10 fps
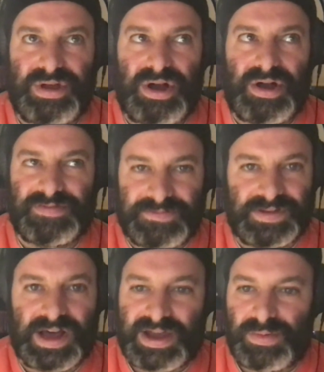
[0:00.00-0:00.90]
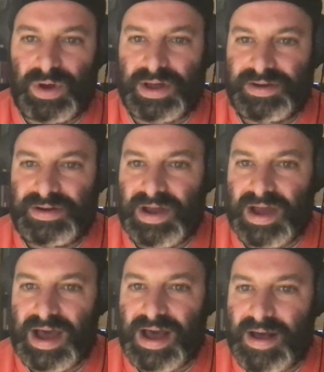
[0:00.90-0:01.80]
on the fly one
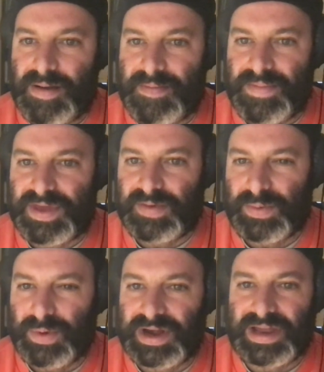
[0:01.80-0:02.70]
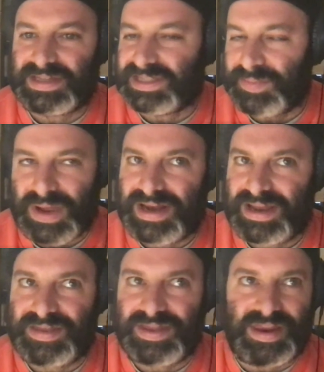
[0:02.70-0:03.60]
um, that we weren't anticipating,
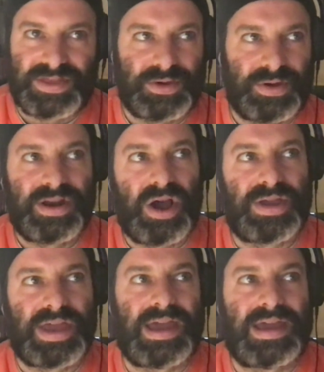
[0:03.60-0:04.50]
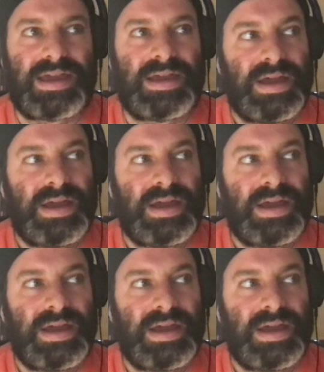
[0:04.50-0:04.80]
and then thought, okay,